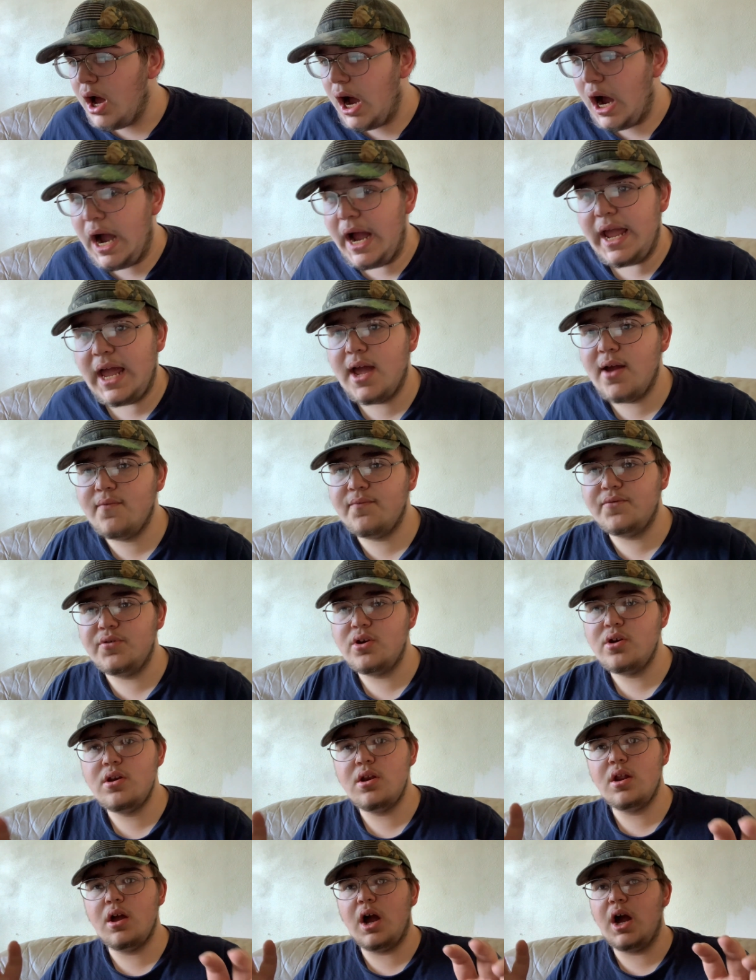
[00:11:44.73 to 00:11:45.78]
I have
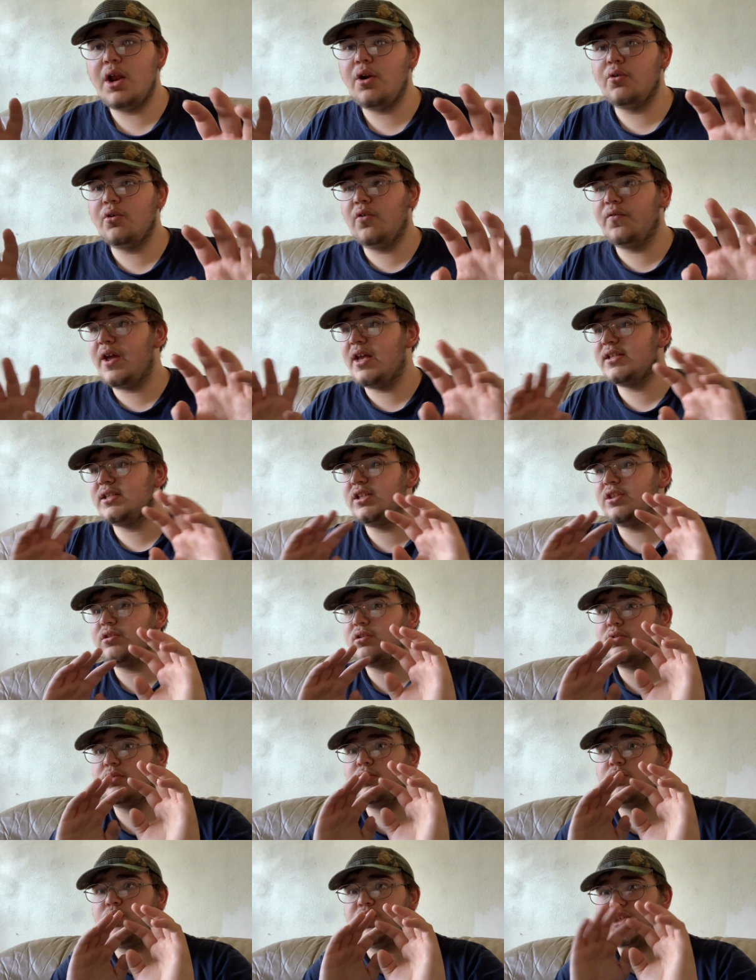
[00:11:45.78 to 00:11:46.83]
I don't know if it has anything
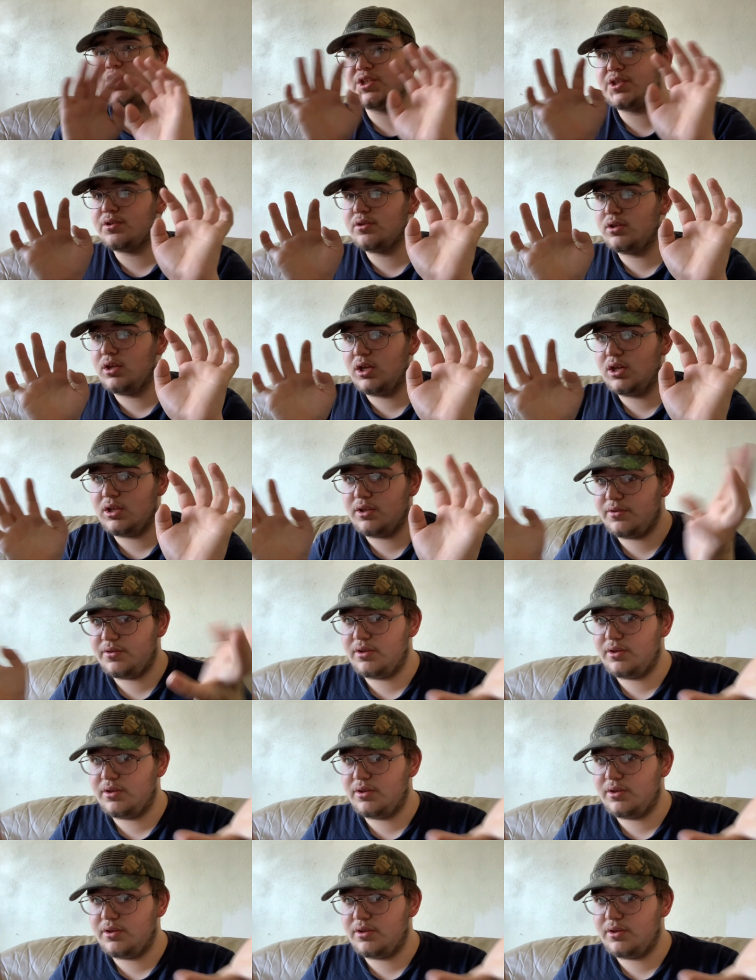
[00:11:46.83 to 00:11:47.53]
to do with the